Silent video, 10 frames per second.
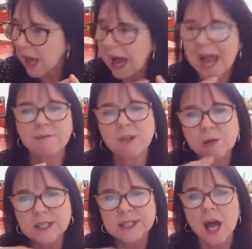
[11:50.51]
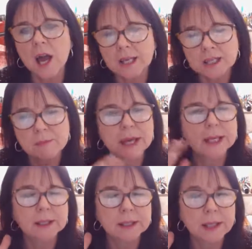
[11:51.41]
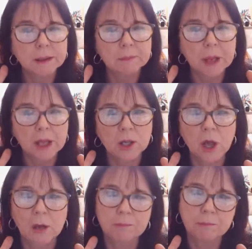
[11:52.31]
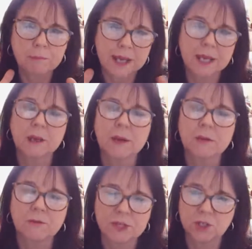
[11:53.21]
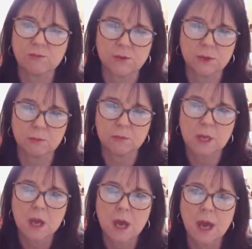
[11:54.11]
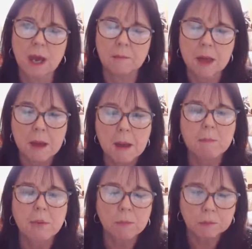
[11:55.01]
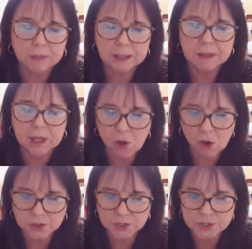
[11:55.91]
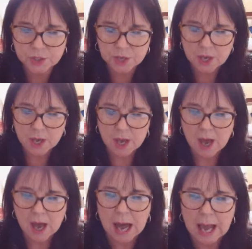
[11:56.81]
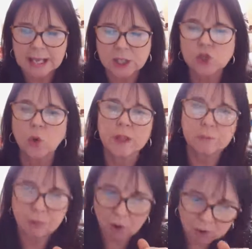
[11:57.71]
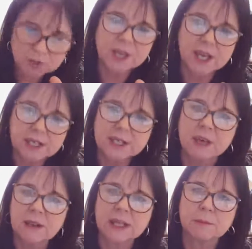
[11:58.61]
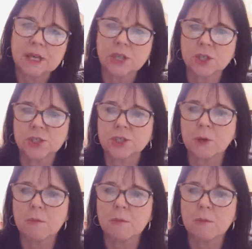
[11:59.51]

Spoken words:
have no desire to make a big feature film, um, probably because I enjoy the process of animation so